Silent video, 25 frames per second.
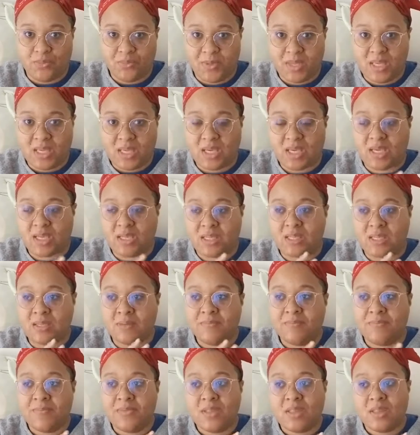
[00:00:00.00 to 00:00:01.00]
because
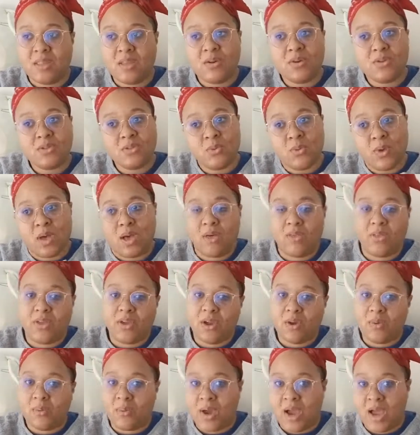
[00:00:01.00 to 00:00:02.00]
there was a while
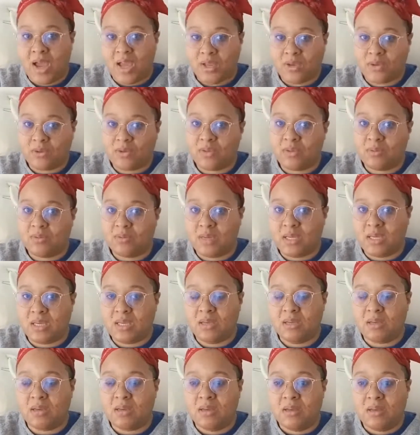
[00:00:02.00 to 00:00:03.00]
there where I used to
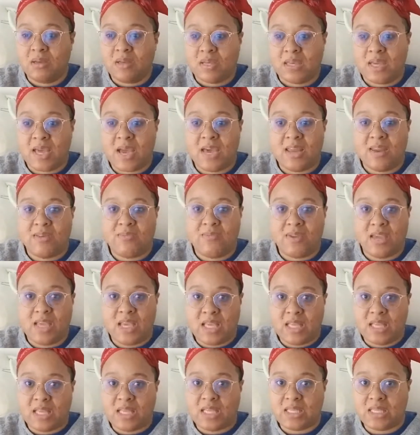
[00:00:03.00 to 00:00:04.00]
be kind of
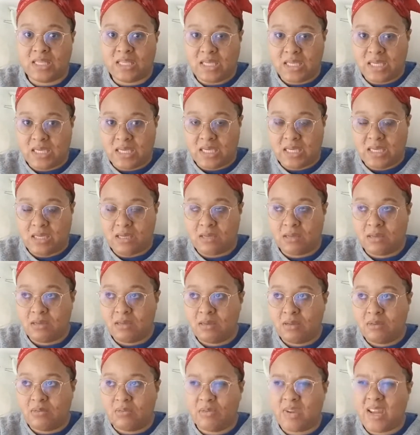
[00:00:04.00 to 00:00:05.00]
in the scene.
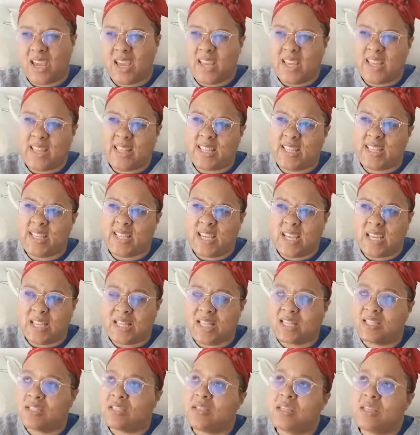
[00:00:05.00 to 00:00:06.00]
Well, not in the scene.
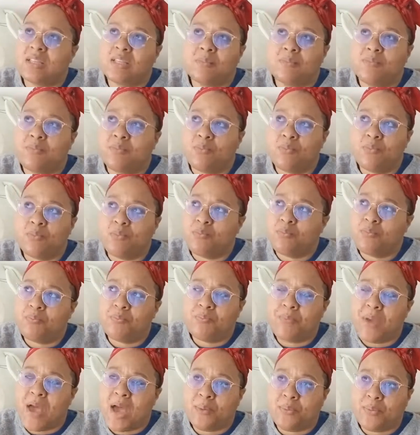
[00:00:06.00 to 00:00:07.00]
That's a
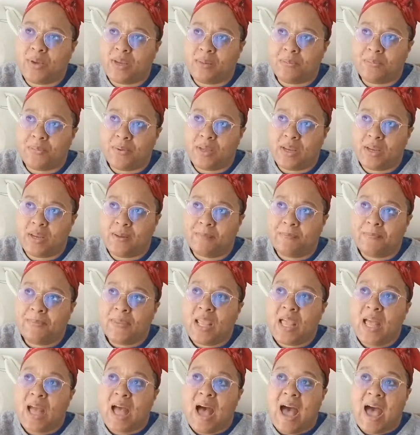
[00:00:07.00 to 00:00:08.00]
bad way to put it.
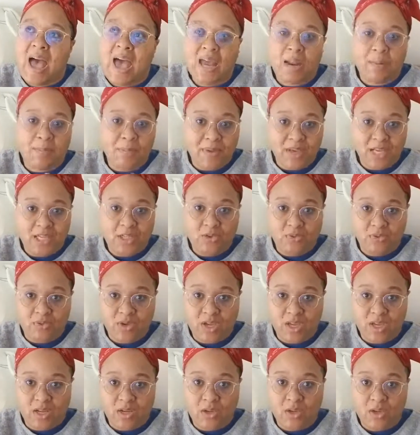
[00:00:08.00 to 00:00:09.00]
I had a best
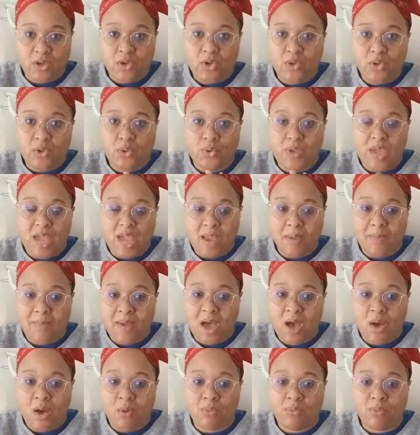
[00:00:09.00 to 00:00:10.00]
friend who came
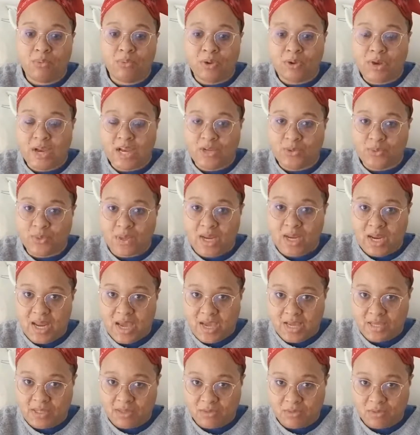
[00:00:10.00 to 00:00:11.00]
out when we graduated
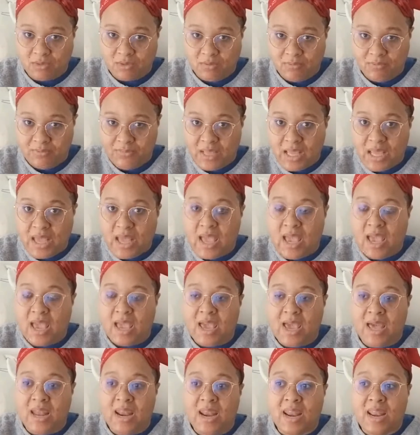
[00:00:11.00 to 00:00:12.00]
high school,
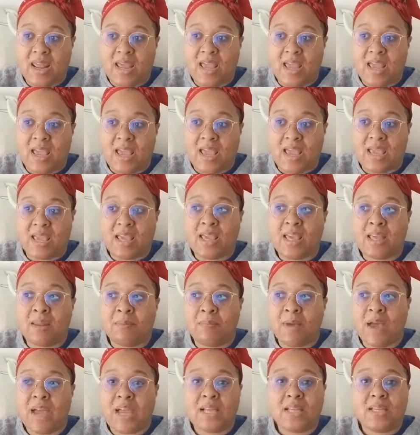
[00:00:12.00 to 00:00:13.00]
and in
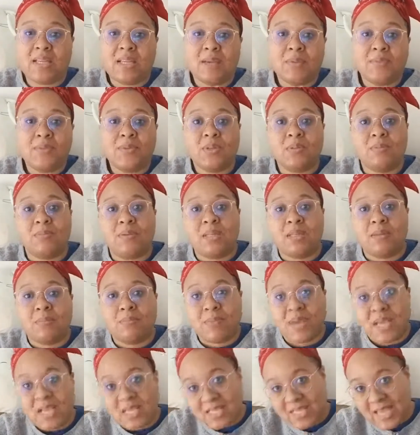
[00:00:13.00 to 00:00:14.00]
my attempt to be the
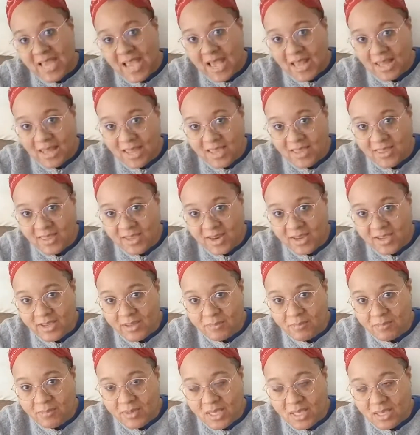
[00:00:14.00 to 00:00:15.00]
best ally that I
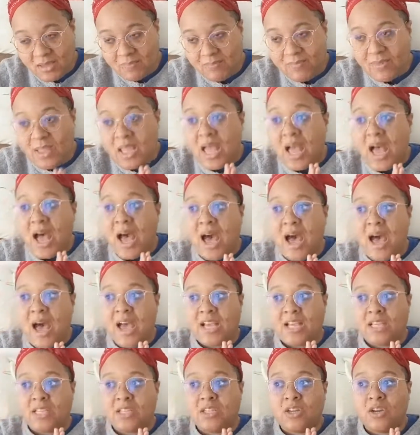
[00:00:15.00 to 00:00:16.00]
could be,
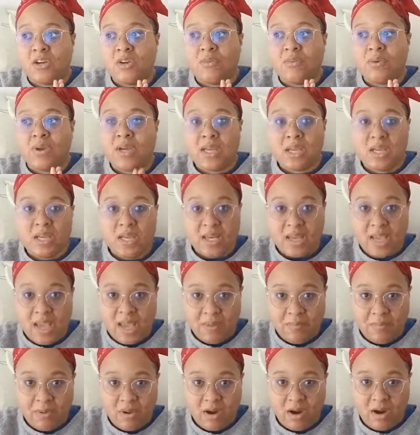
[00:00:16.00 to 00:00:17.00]
I started working at a
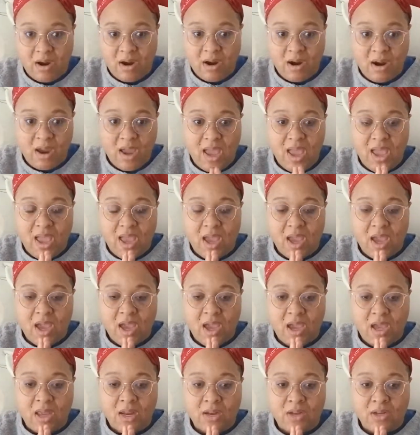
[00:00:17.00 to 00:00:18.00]
gay bar
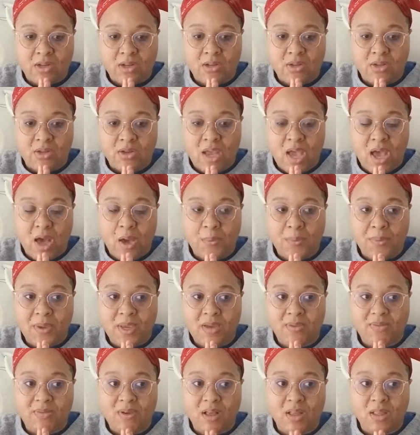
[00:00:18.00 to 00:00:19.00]
and
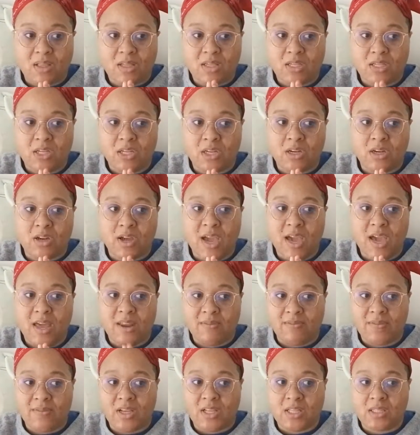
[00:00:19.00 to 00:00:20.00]
helping volunteer at
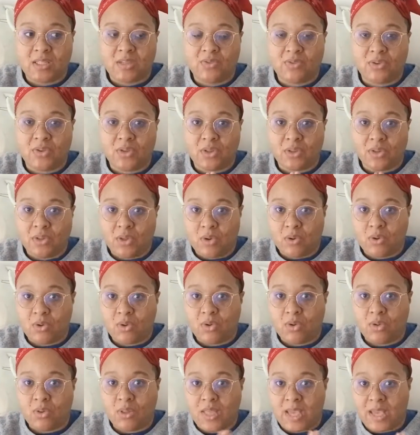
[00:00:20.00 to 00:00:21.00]
events for the
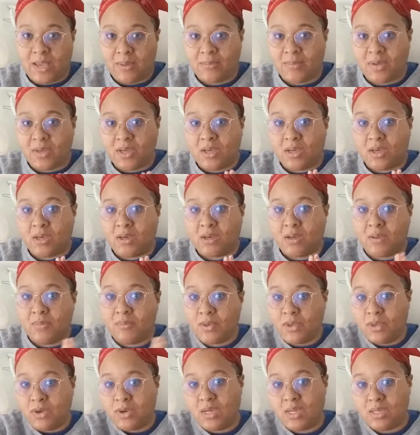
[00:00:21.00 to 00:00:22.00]
local Lambda
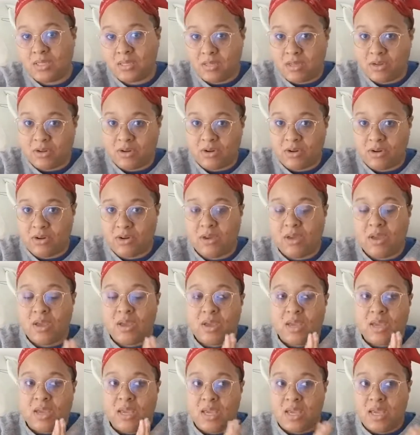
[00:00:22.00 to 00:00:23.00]
Community Center
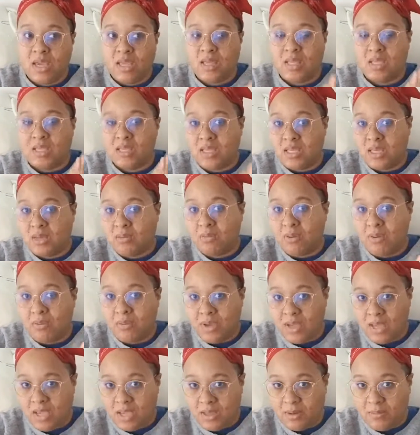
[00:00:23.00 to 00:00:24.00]
in the city we
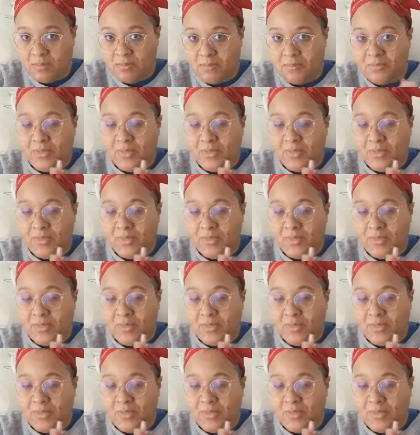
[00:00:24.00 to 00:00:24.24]
were in.